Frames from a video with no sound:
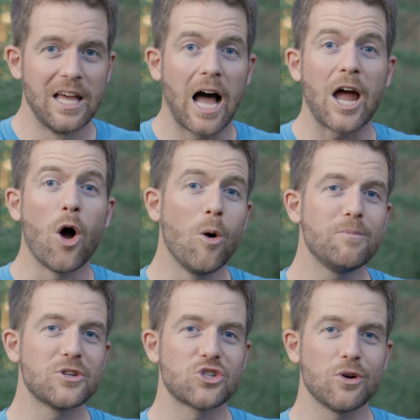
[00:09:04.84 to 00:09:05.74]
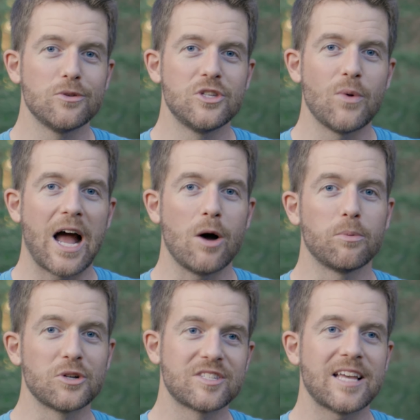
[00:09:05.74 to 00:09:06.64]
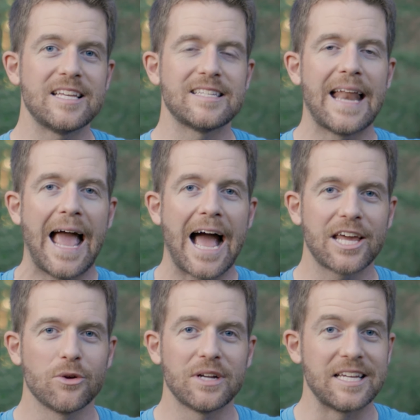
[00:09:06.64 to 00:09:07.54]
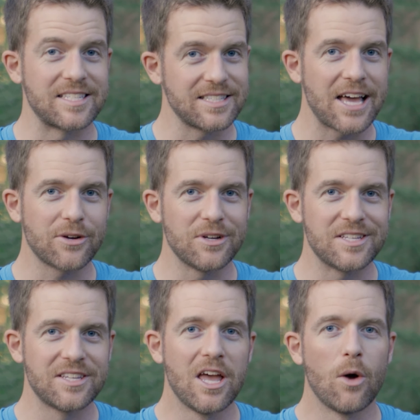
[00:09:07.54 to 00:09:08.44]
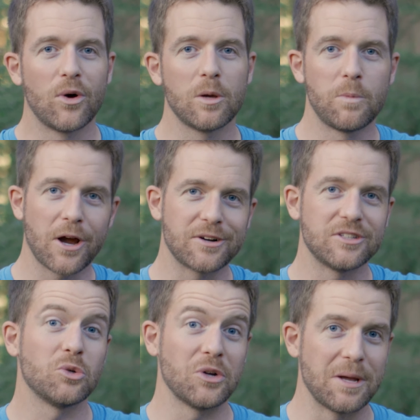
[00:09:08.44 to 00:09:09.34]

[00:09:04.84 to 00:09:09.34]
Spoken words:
I hope this shows you how precise and accurate a slider is when compared to a